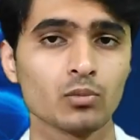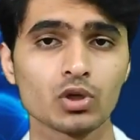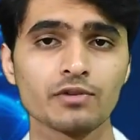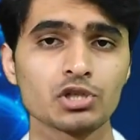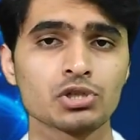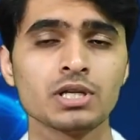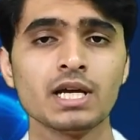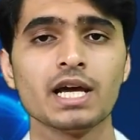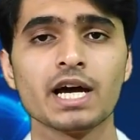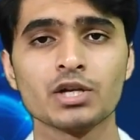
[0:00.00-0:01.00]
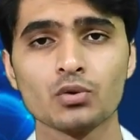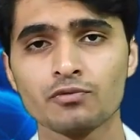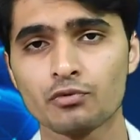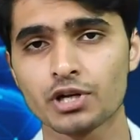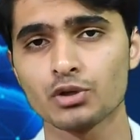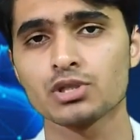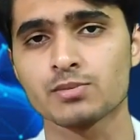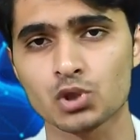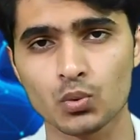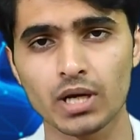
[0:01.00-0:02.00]
motivation, and don't forget to
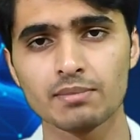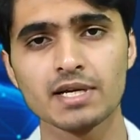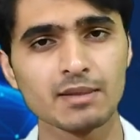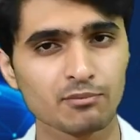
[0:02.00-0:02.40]
subscribe.